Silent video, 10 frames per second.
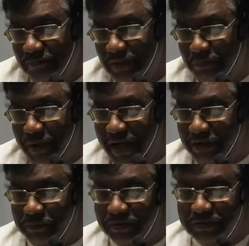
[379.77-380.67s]
The
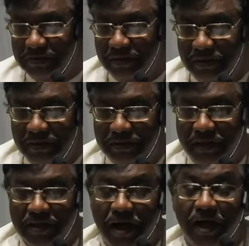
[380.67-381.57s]
parables
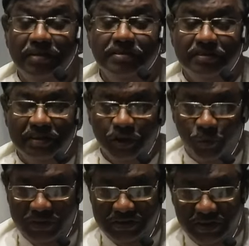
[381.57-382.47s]
that answer the
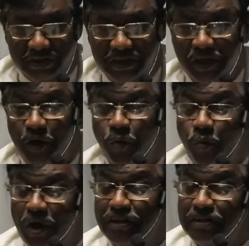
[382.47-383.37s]
question,
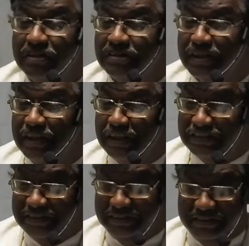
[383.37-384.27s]
what is the
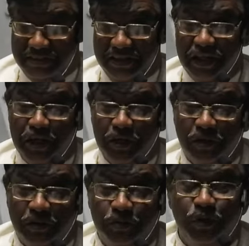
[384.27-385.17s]
necessity
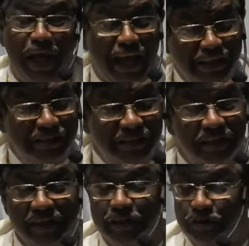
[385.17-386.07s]
to enter
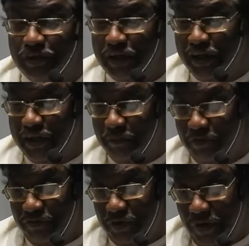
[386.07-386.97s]
into the kingdom
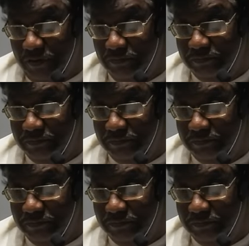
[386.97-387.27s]
of God?